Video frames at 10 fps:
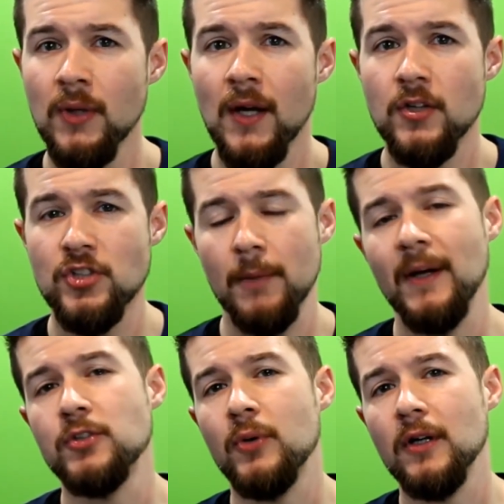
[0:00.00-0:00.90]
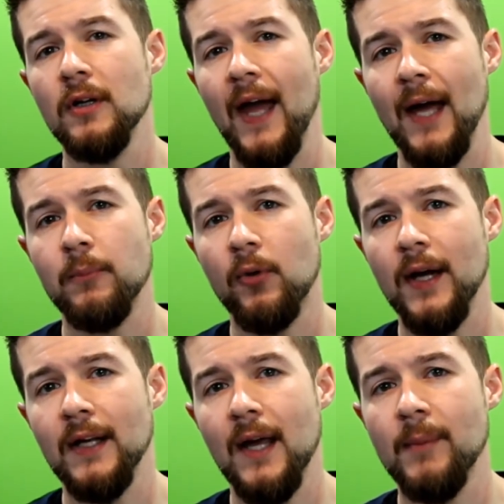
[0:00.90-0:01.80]
Check my Twitter at
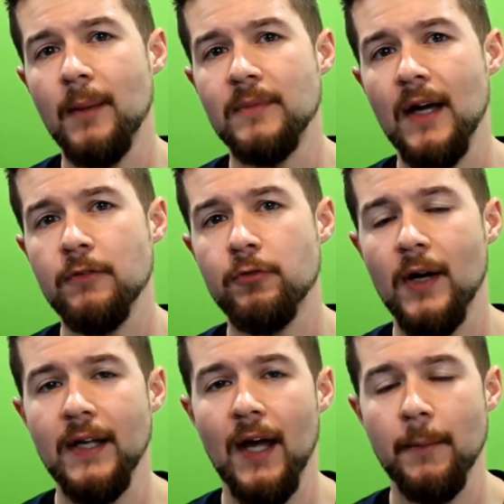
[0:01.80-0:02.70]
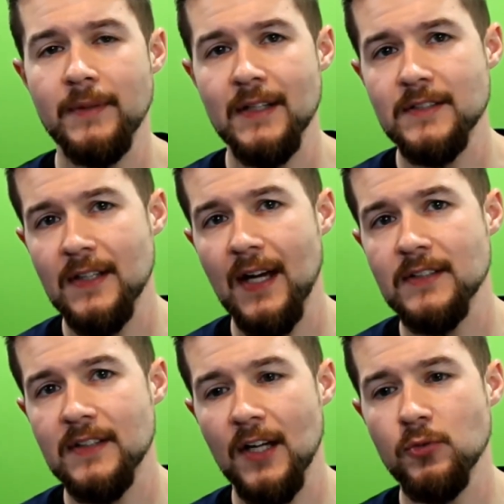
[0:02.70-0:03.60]
BrianMMDev for any updates to that
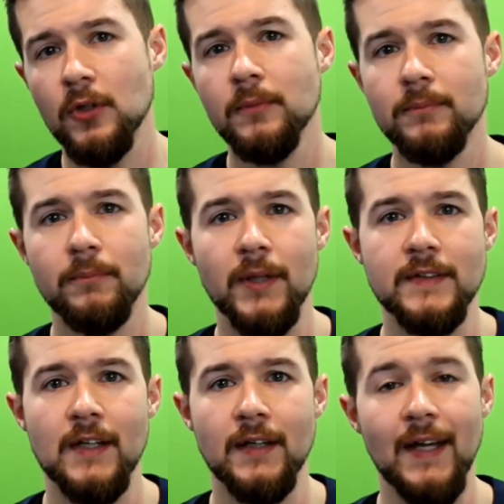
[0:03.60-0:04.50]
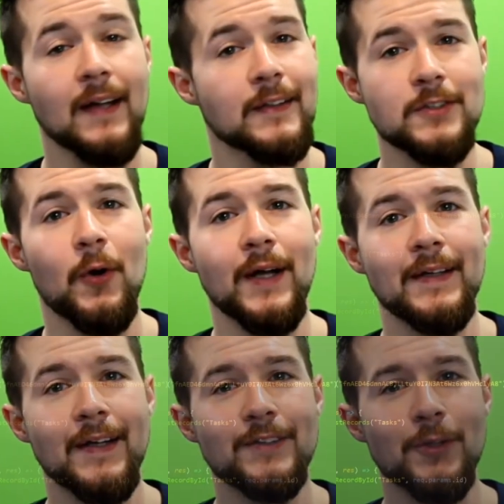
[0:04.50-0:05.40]
schedule. But yeah, let's go ahead and
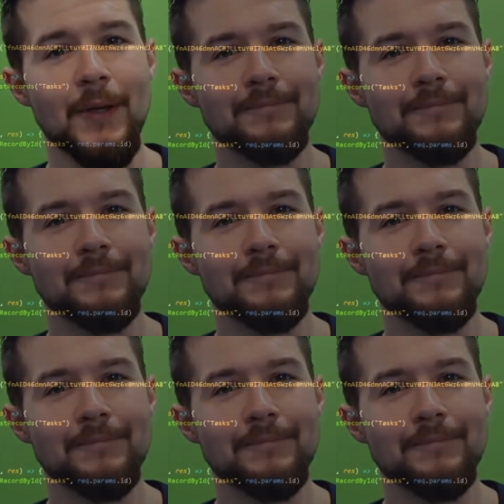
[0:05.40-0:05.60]
get into it.